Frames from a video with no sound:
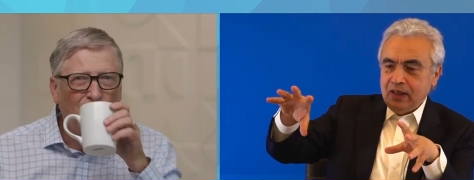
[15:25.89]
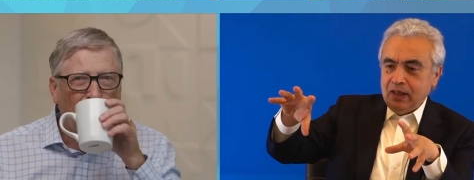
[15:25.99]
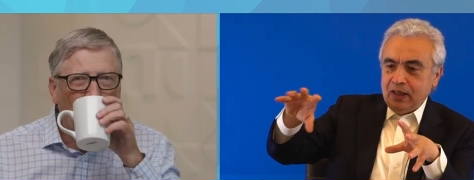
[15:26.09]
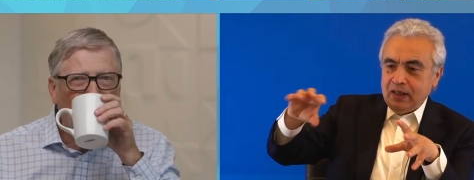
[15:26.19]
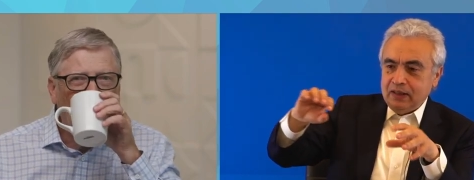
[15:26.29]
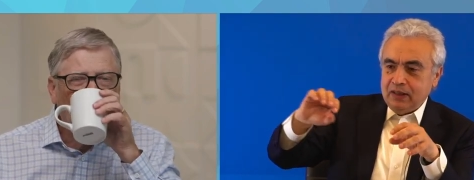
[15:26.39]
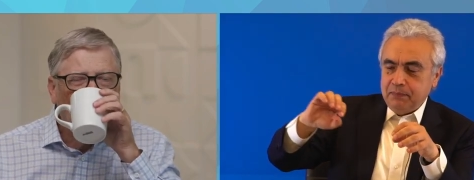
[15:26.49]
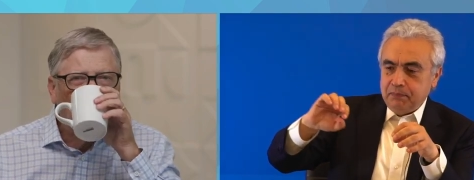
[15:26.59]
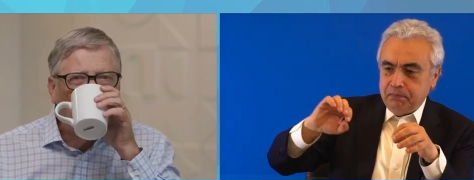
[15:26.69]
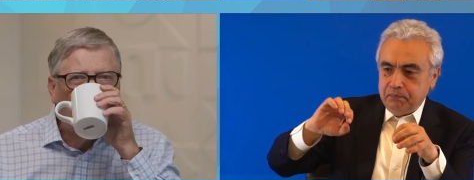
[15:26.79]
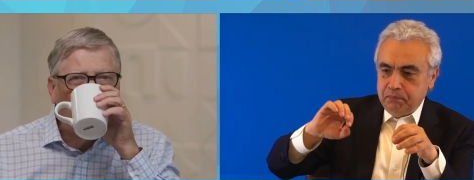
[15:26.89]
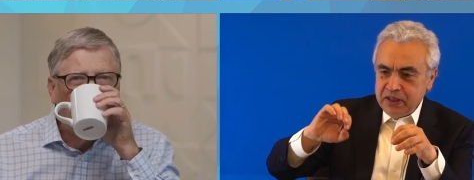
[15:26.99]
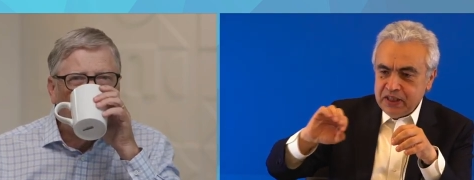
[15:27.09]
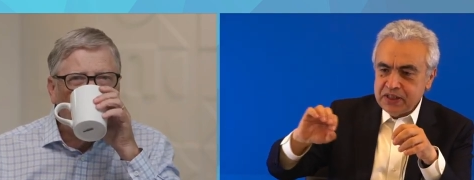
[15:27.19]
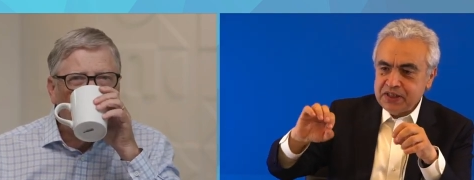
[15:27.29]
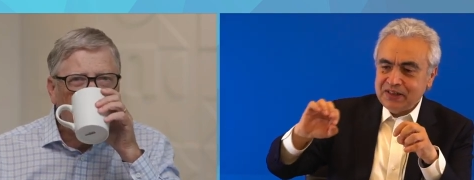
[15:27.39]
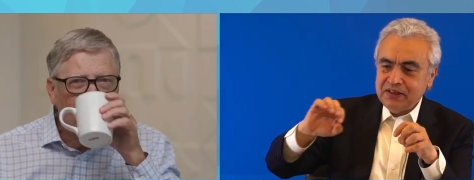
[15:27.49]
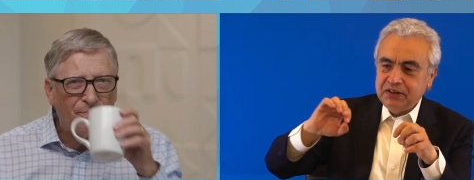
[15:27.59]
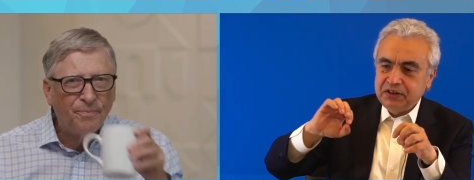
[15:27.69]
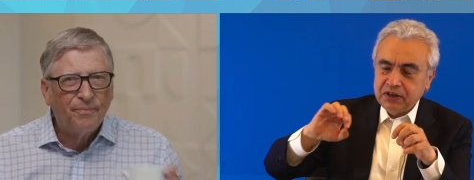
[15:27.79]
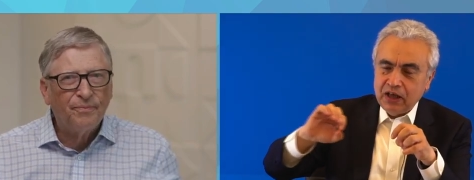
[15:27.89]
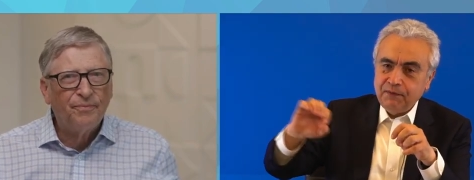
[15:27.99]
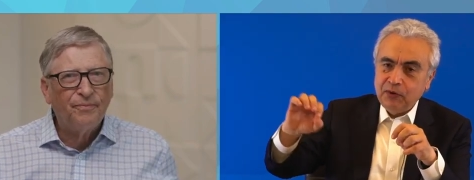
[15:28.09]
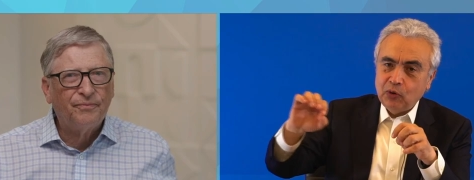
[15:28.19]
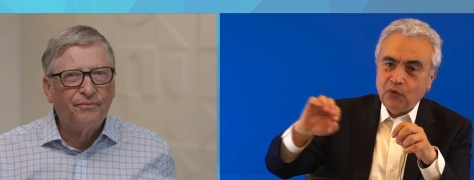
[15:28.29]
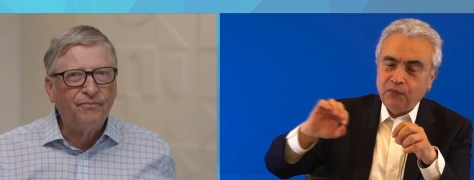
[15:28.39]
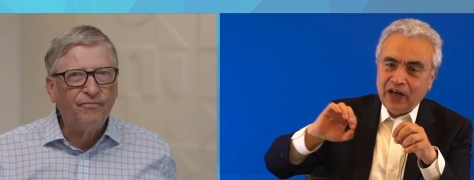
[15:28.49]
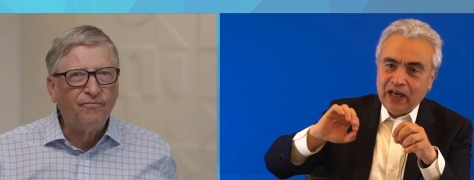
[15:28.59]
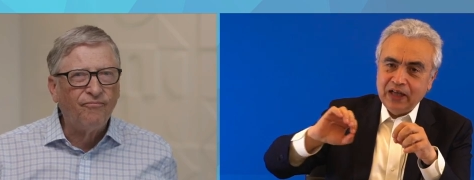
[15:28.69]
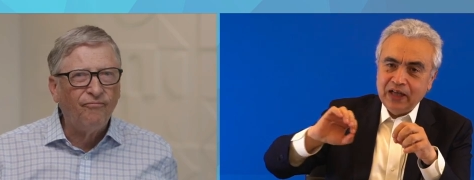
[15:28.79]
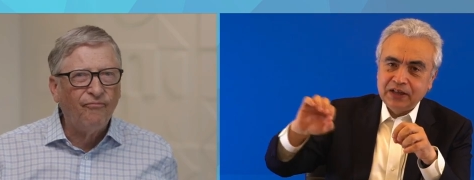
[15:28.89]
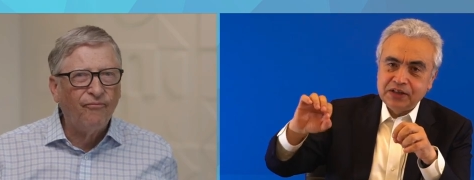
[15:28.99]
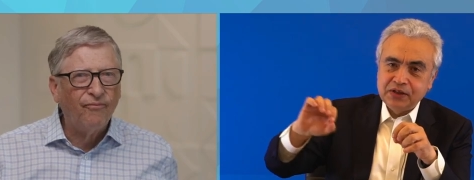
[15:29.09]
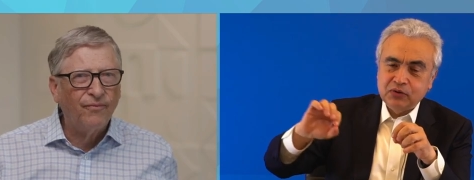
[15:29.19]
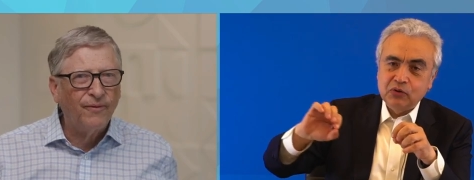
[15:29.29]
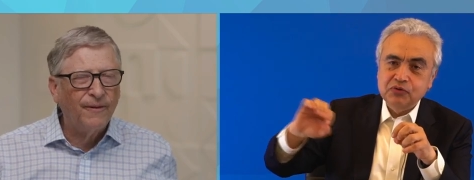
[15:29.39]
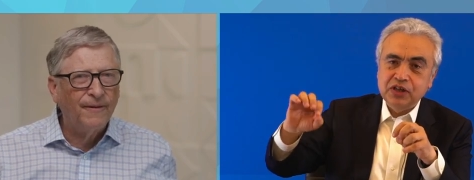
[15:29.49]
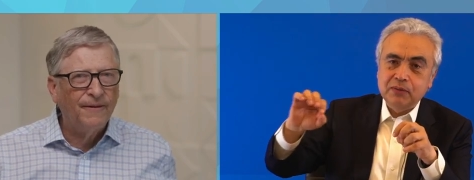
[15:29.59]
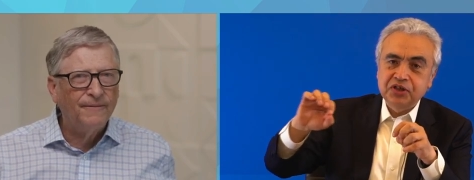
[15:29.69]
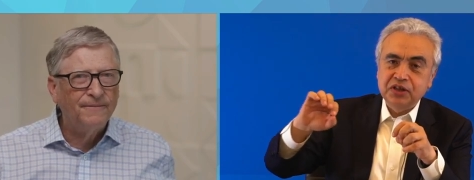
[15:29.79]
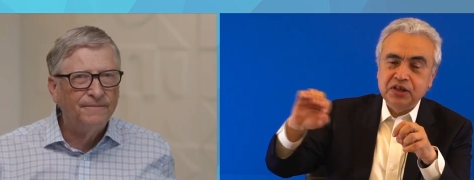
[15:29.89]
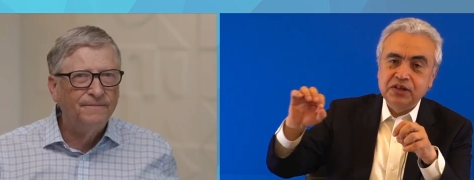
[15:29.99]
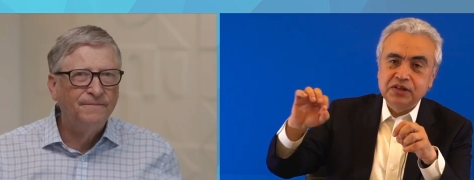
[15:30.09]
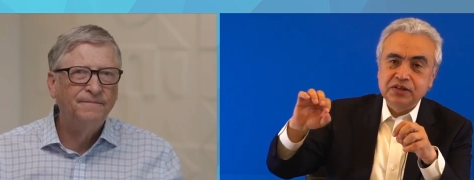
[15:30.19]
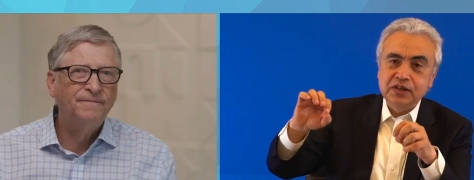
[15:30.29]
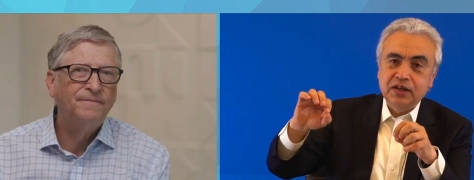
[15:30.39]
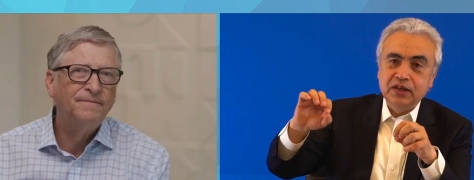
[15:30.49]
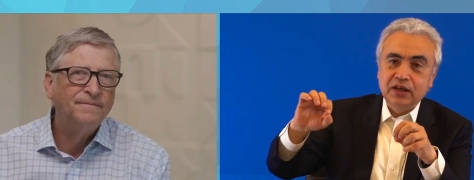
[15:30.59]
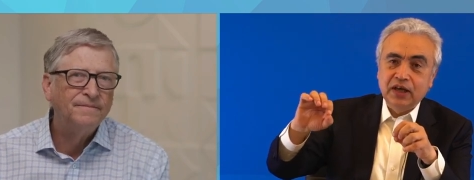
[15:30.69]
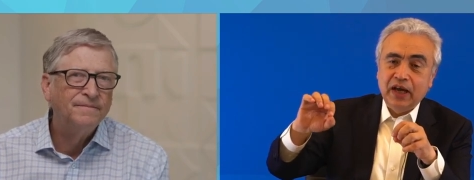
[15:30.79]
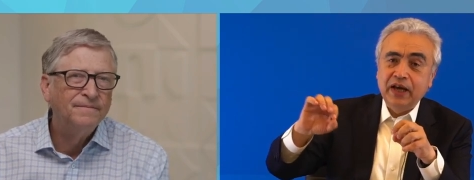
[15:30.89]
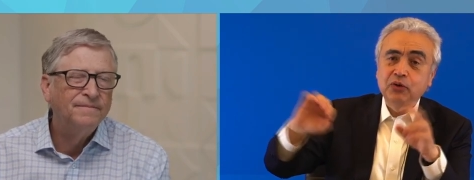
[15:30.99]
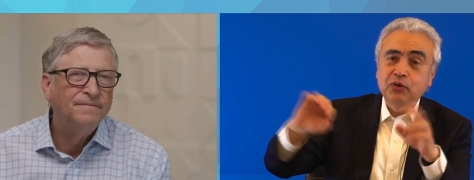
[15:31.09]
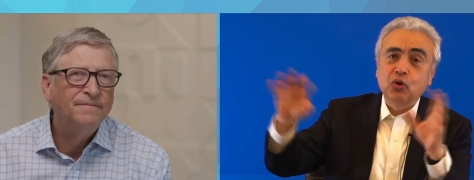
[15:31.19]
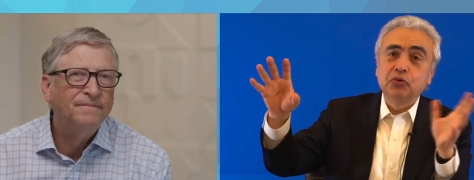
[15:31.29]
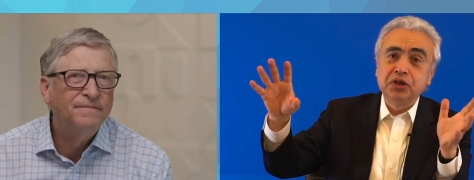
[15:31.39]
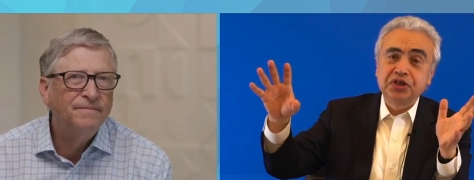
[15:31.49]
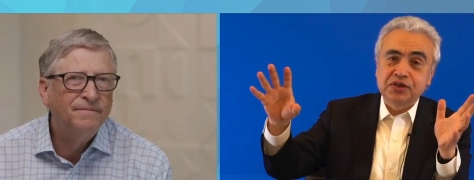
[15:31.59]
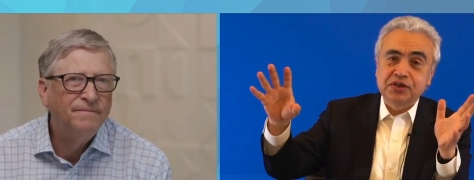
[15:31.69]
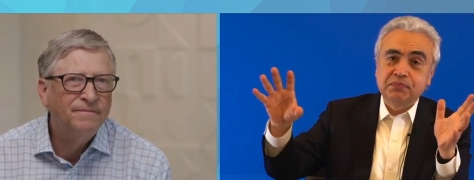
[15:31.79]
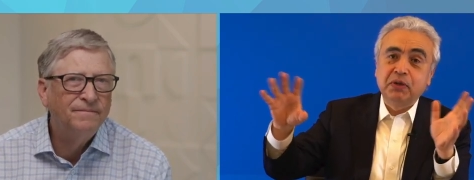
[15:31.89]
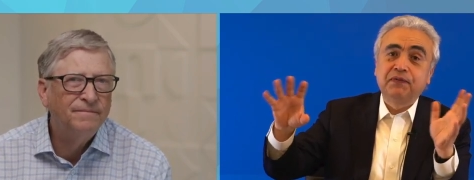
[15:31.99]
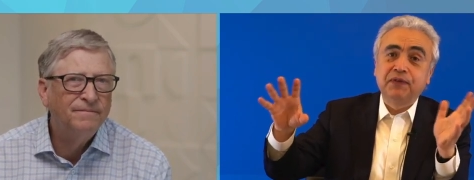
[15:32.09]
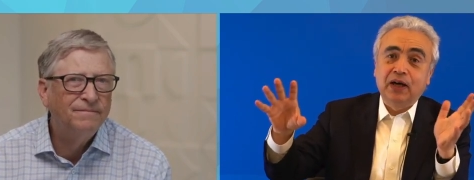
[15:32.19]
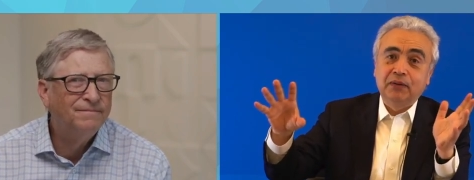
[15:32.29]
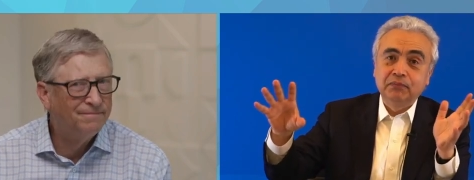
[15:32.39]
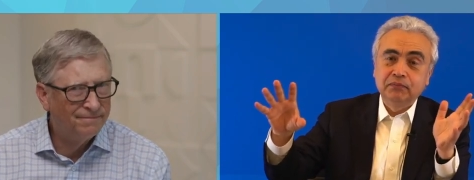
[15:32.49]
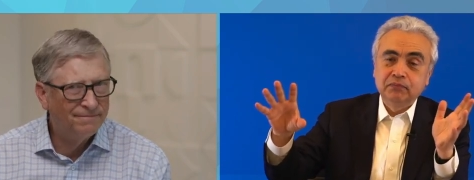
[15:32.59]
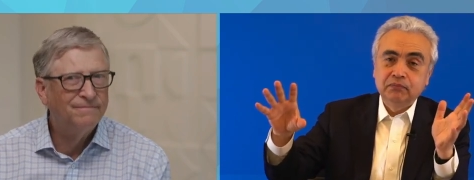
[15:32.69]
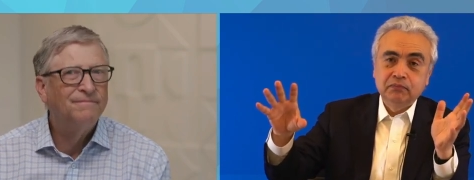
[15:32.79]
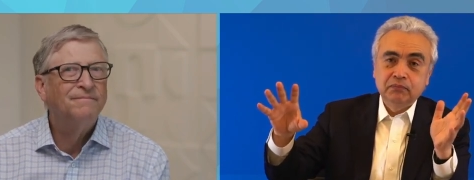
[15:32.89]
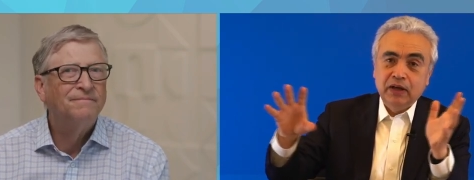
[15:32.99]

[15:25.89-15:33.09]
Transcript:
Speaker 1: the biggest driver of electricity consumption is uh, air conditioners by far, air